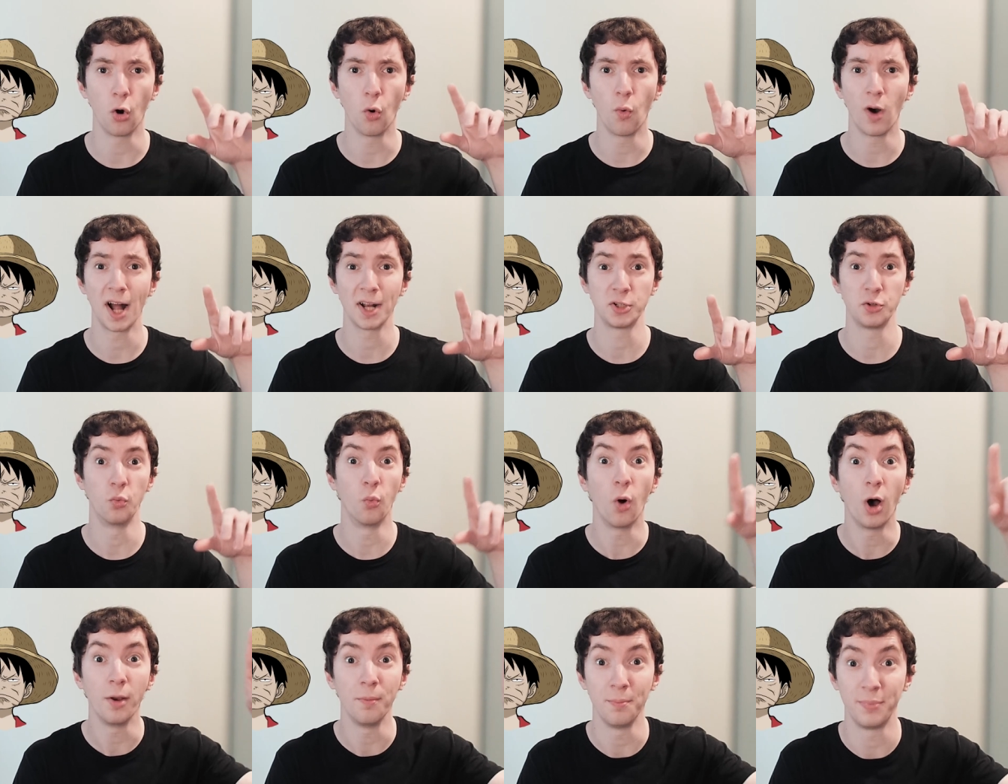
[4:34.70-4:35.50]
go
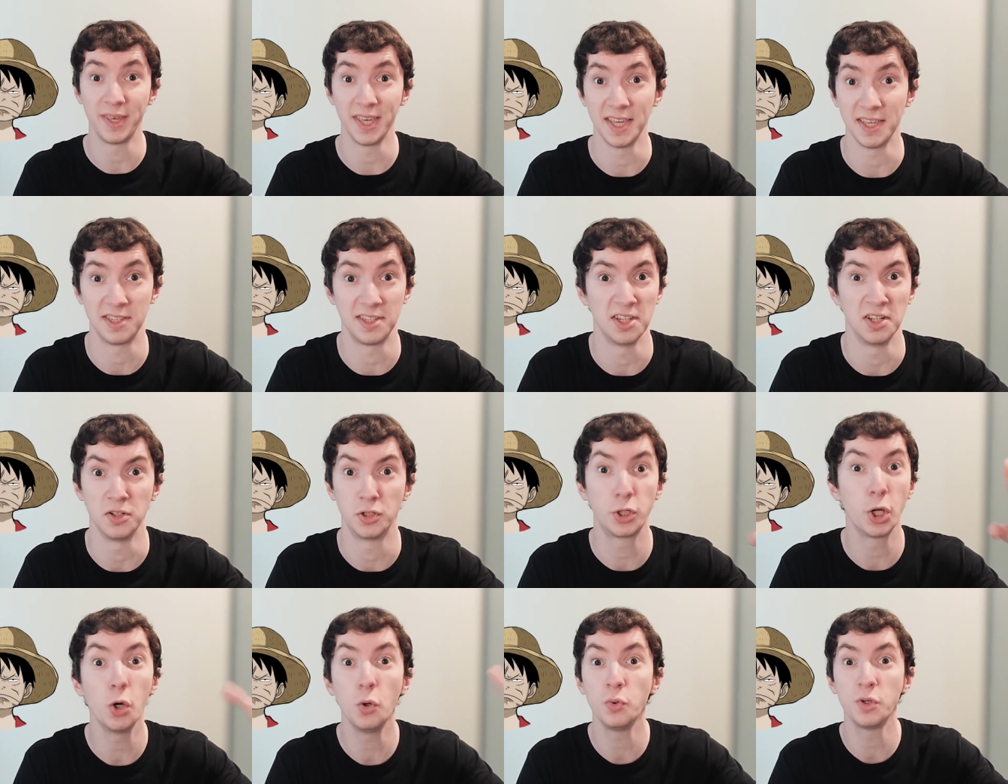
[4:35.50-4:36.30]
watch One Piece
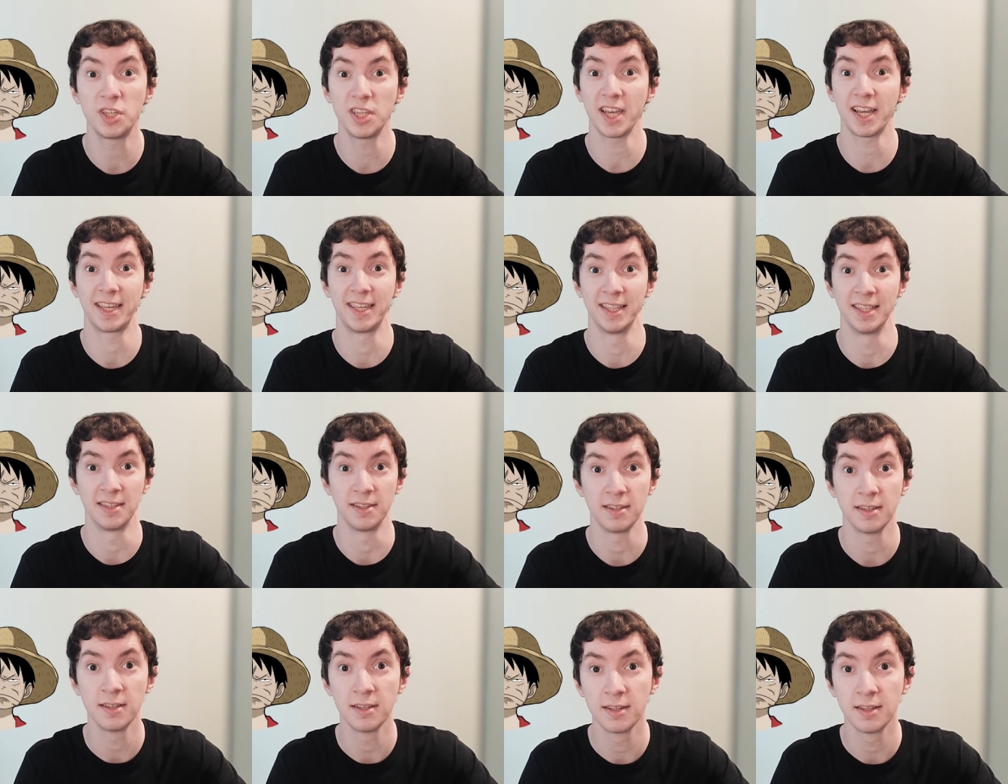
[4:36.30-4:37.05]
in two seconds.